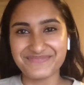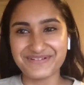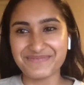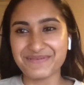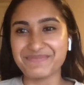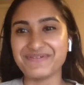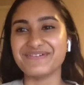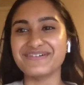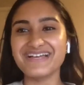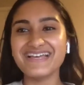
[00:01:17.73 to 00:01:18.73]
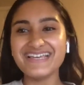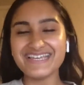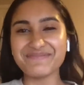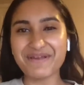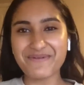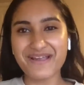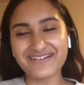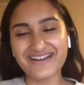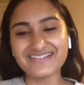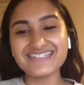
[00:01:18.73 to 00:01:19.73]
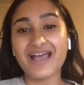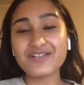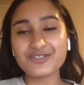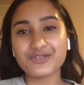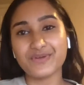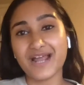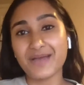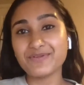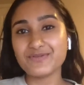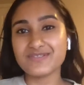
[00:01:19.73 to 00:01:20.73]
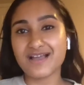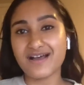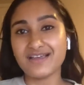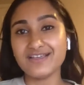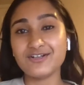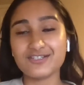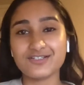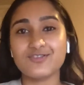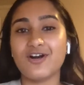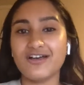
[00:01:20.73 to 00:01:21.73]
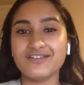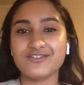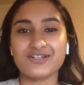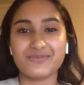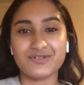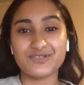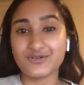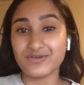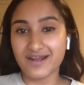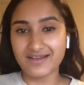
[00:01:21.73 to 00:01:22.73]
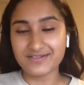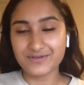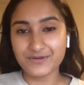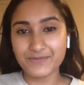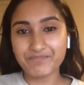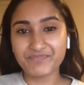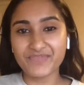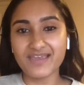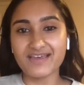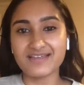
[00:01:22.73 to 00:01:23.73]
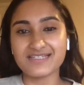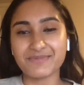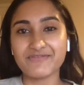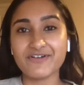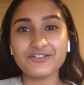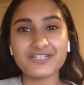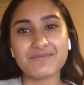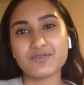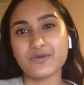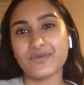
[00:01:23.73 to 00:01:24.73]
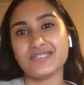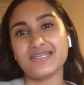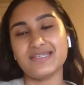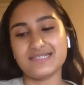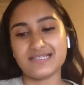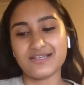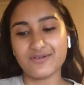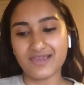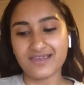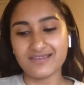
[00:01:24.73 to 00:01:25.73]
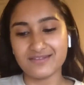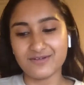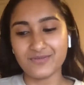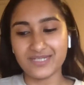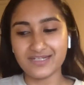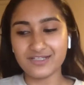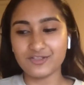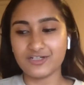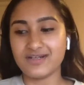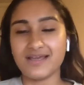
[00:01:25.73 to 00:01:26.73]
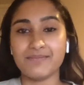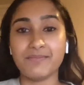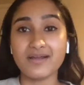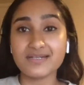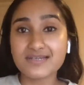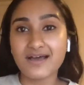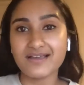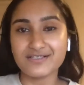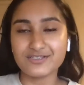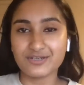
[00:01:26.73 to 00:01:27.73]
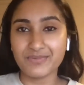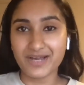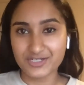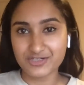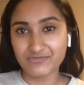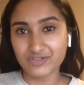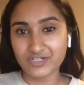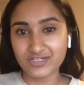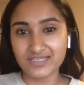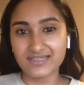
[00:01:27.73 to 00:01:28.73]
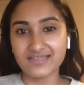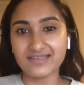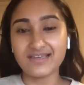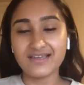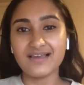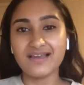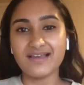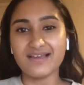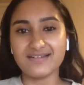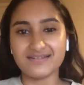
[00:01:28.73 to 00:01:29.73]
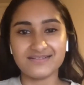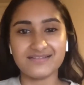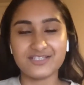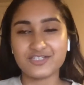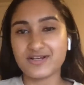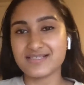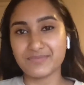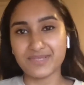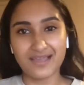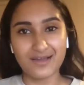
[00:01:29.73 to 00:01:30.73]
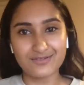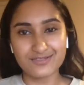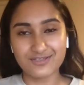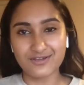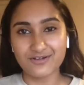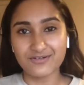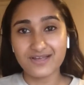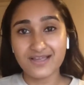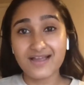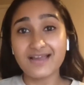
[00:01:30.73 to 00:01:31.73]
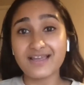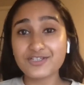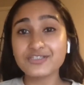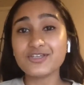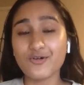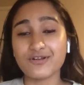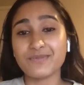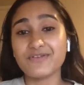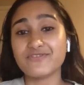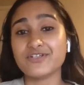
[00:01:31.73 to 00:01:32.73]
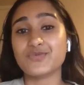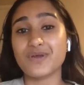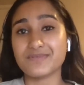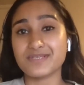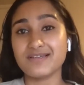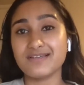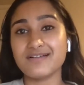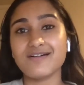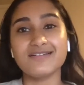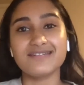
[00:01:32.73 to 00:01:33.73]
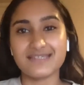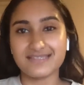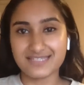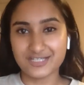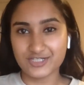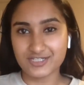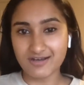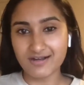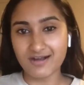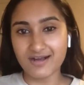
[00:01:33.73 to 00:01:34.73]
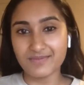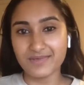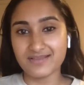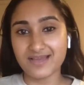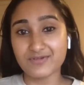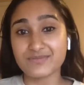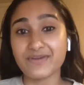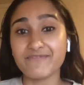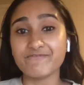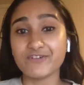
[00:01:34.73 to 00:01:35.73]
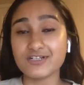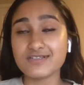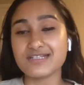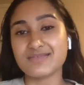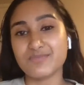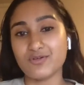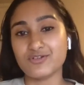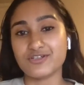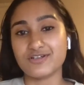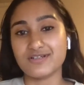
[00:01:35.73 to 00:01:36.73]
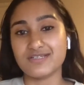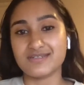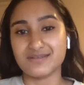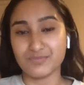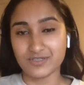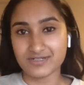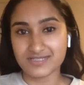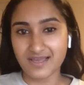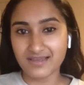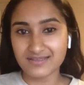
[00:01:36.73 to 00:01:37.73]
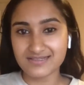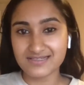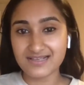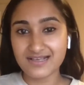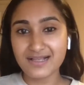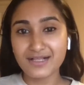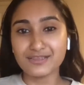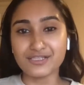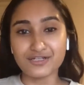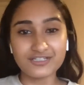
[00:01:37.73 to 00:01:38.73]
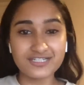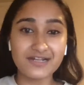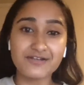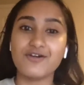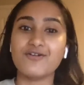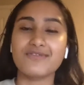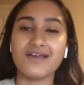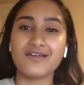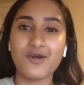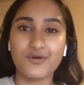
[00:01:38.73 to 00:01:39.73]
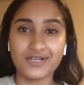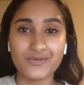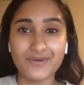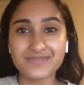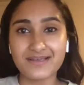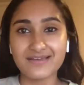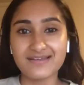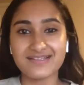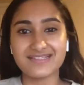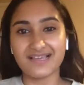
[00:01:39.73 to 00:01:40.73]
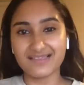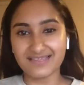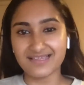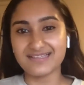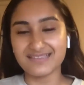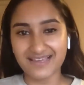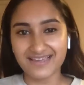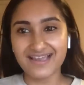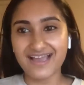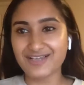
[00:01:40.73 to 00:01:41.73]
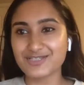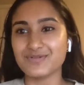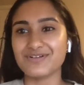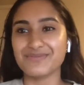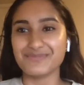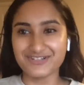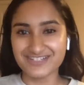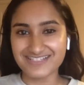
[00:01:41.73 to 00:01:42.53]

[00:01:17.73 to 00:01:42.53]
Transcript: you know, people in my background. Actually, what happened was I cooked a lot during middle school and high school, and my father came to me one day and he's like, "Okay, you know, we need to learn how to monetize your passion for cooking." and let's try something out. So I actually coded my first website called nikitaskitchen.com, and that was my first exposure into computer science. Little did I know that coding a website is nothing like actual computer